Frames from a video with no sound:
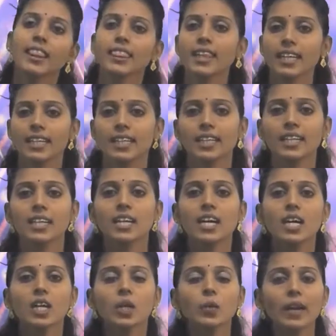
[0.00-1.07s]
Then
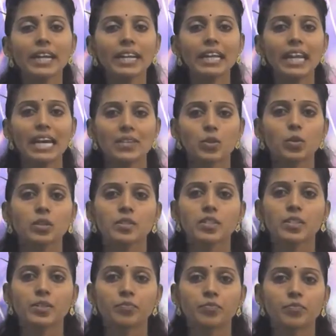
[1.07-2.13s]

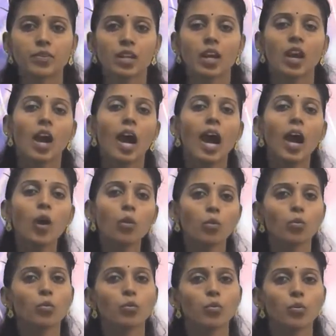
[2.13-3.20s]
quadrilaterals.
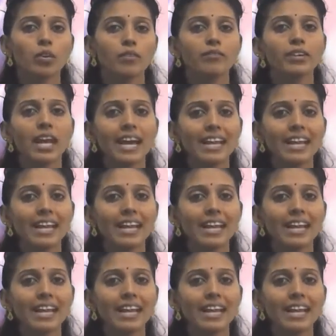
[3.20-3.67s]
How we